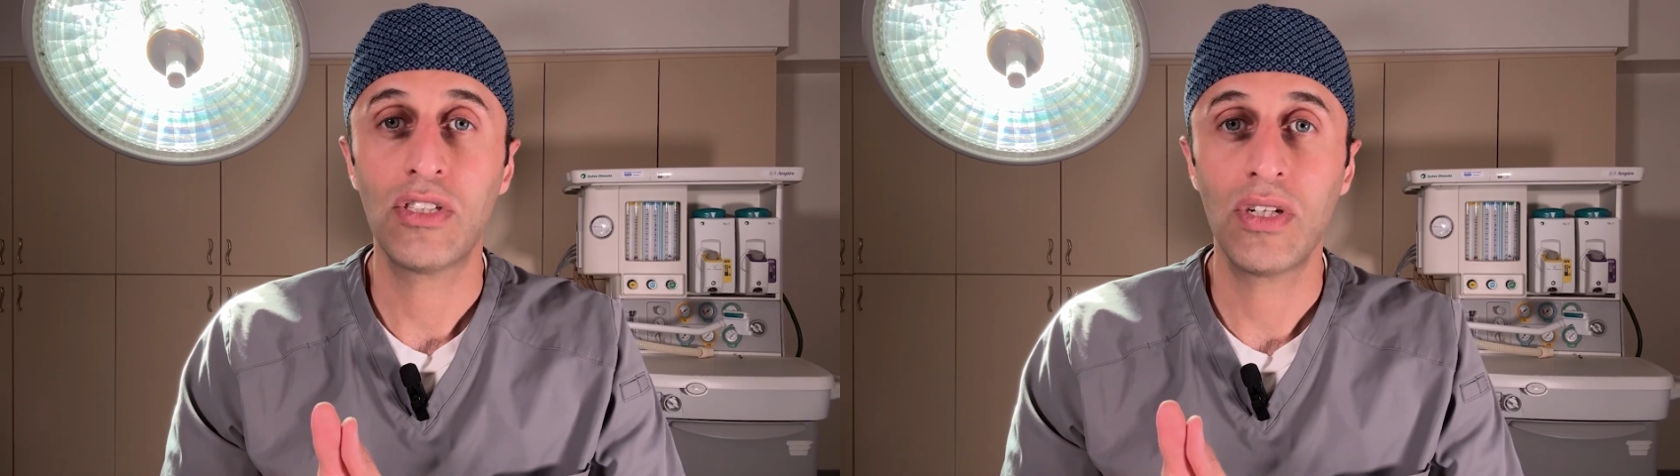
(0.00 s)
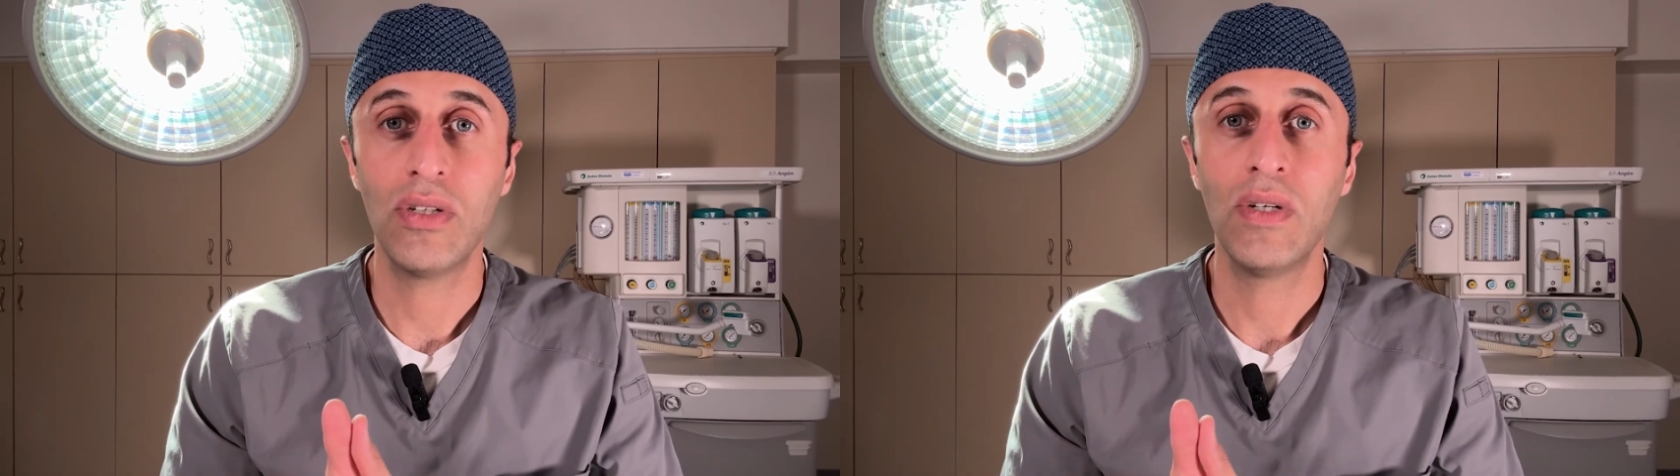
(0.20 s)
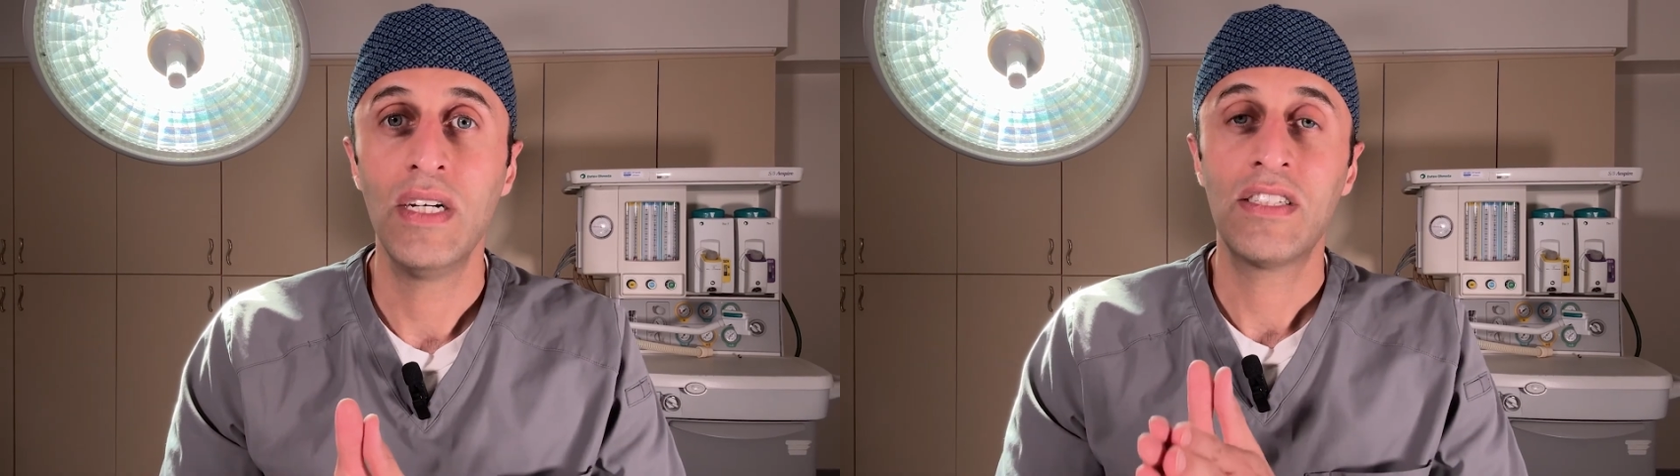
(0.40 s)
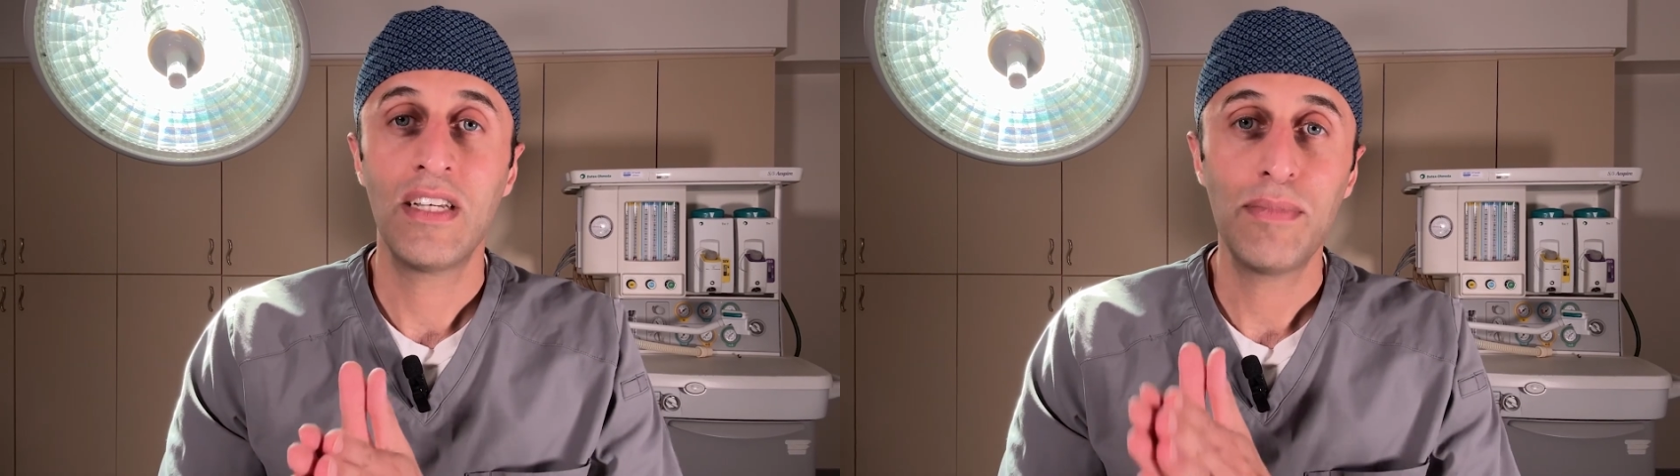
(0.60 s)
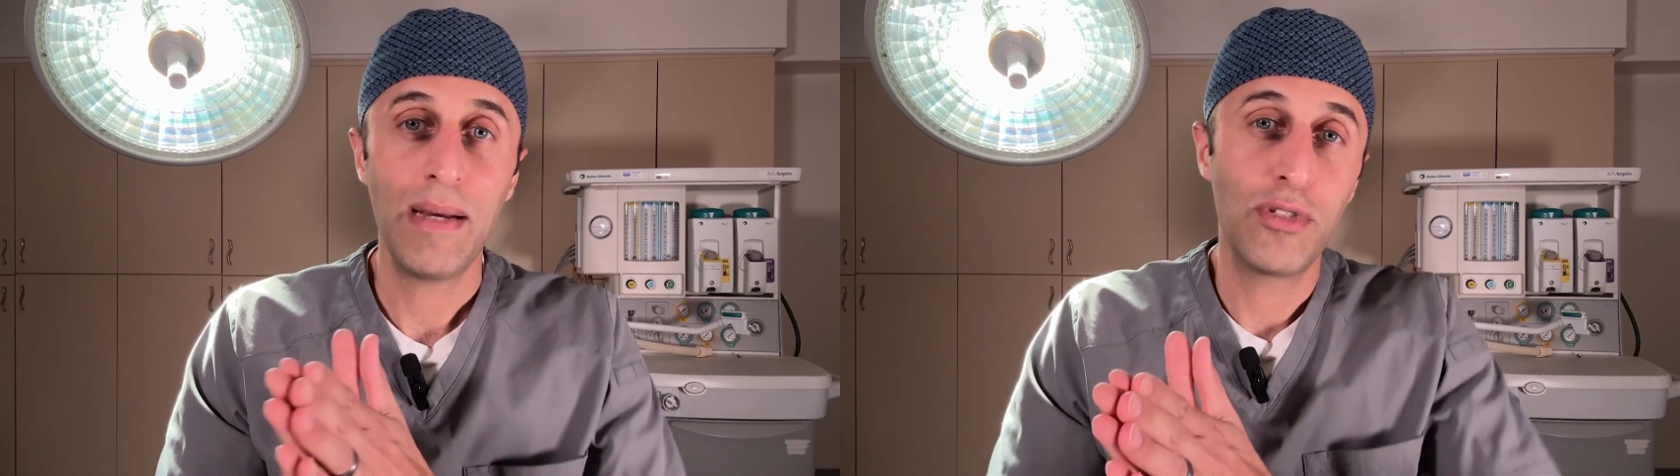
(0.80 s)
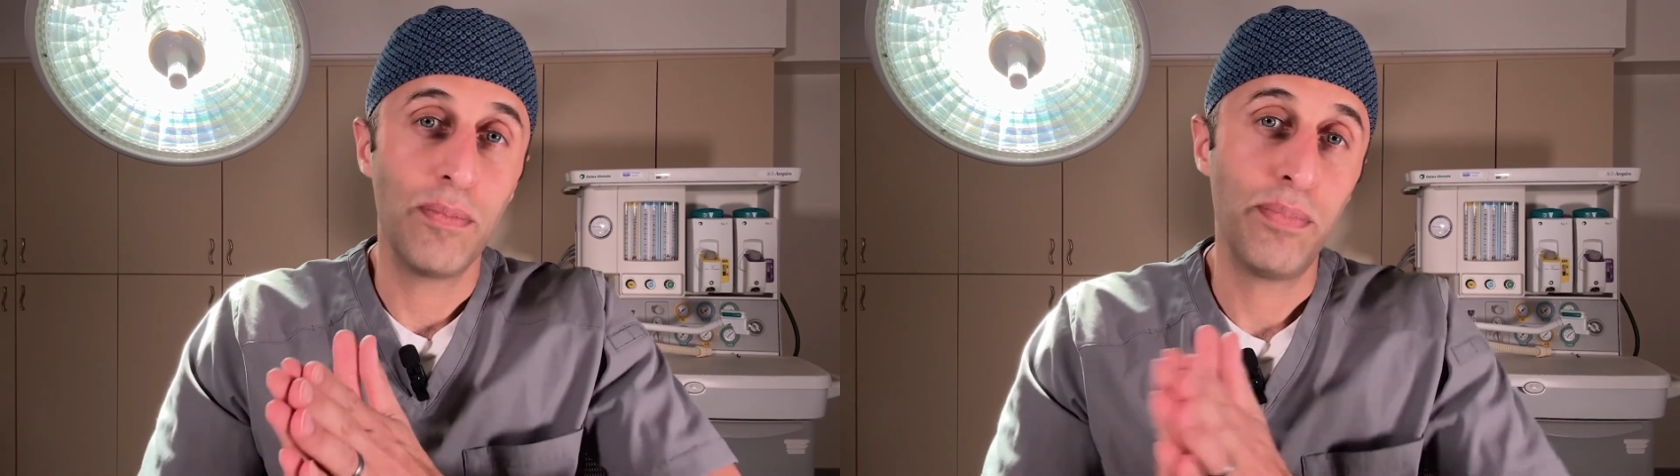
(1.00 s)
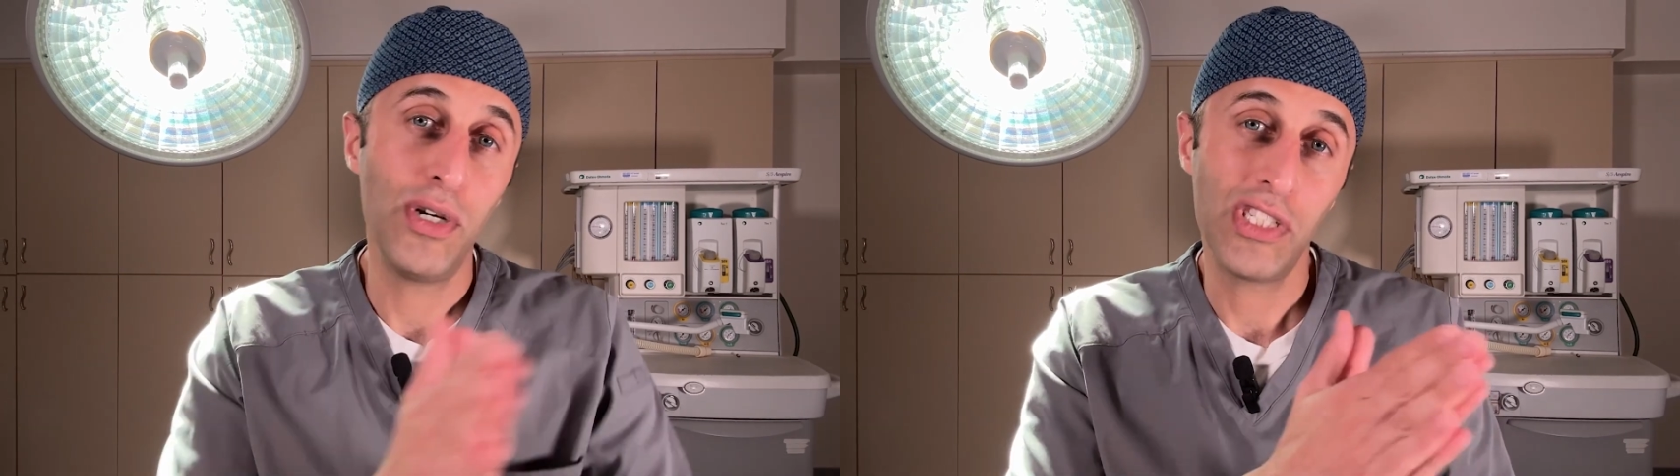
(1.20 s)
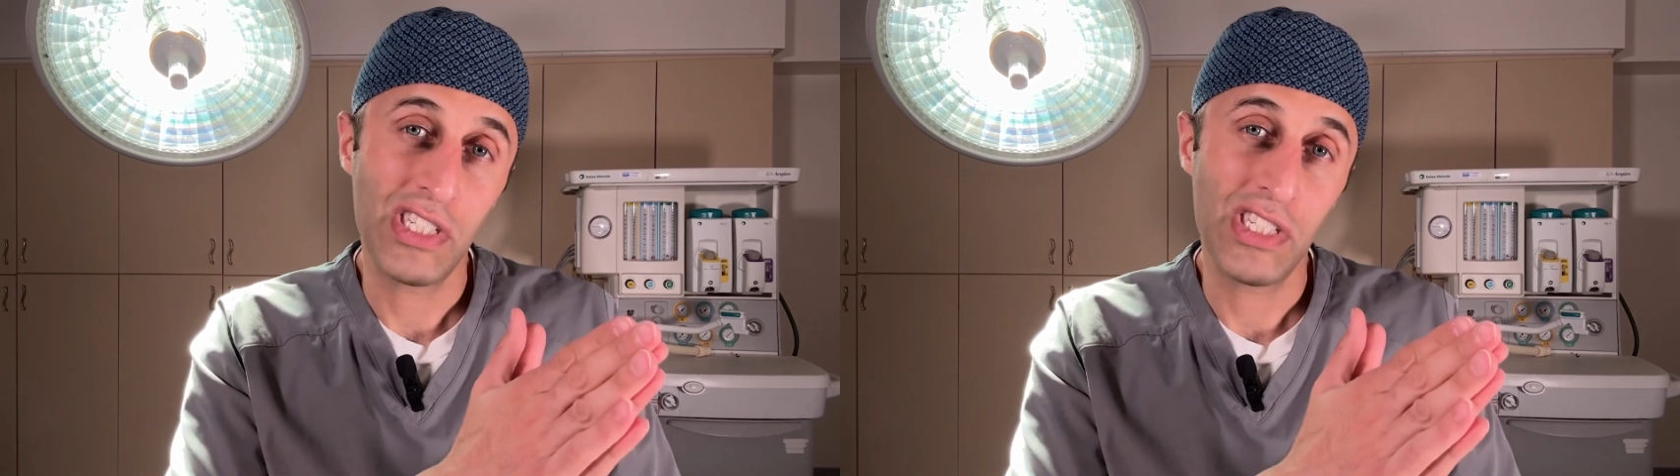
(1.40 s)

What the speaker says: So sometimes you push